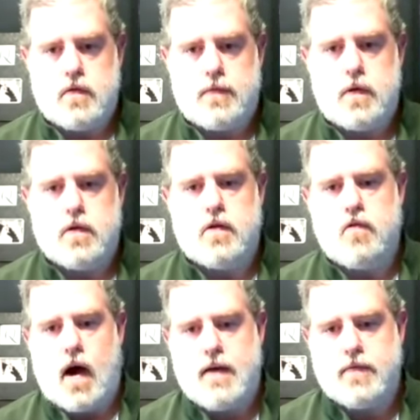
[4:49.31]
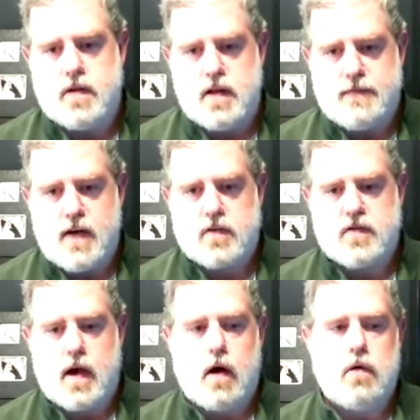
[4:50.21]
So if you can drive the
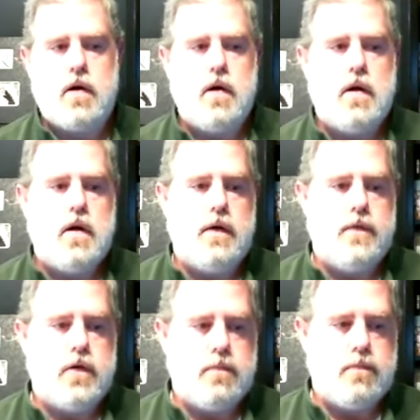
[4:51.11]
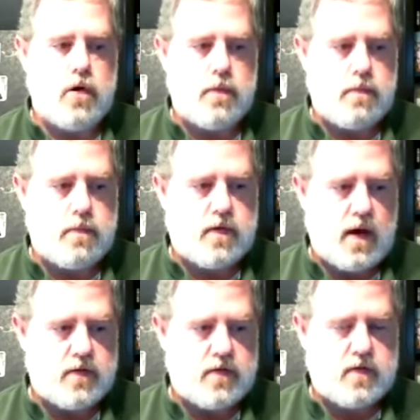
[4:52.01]
defects out, if you can put
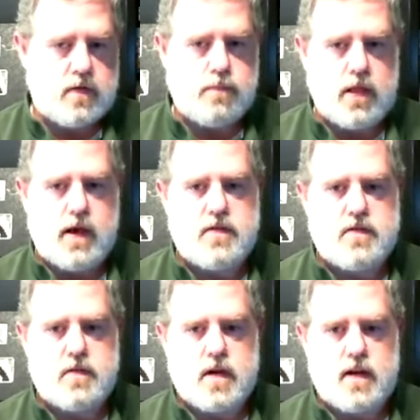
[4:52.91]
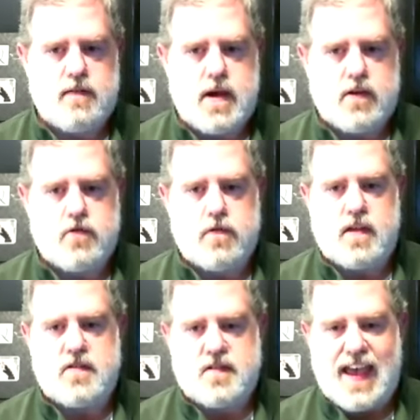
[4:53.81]
tests in place to kind of make sure
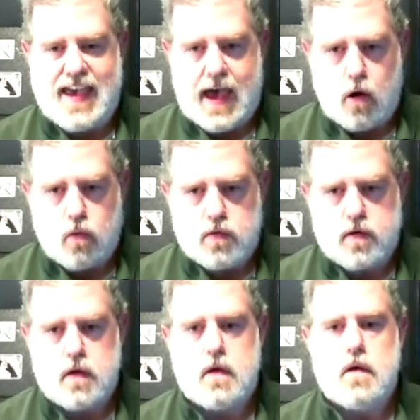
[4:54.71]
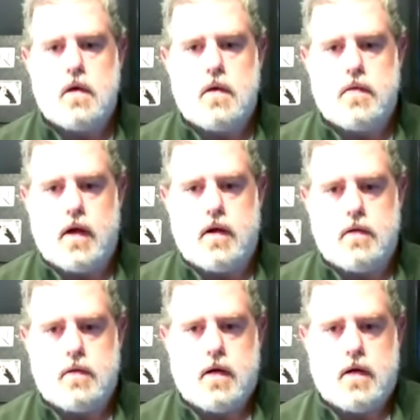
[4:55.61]
they stay out,
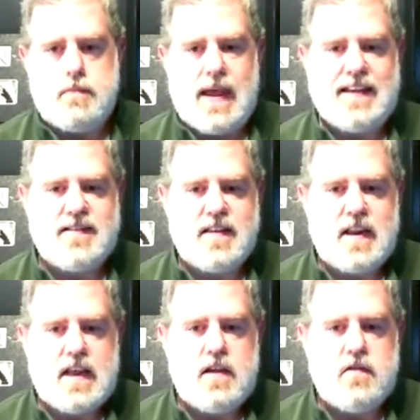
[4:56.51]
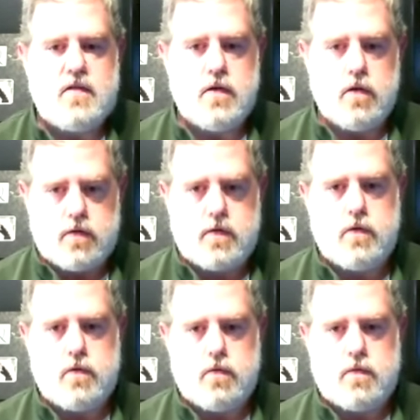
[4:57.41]
then it makes it easier
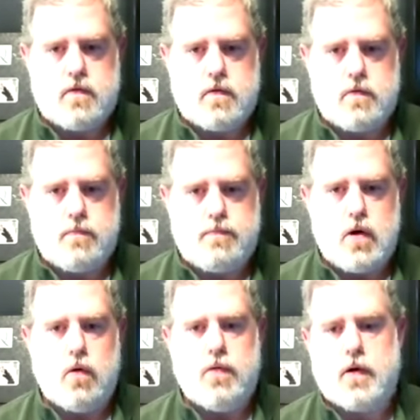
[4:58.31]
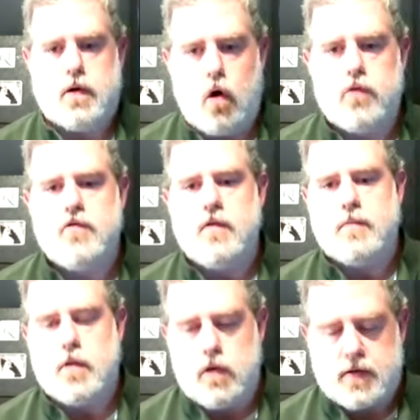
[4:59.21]
to build the culture
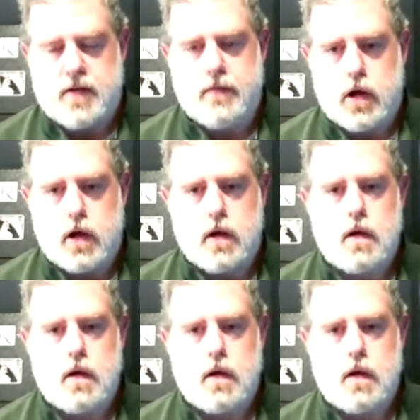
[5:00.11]
of productivity.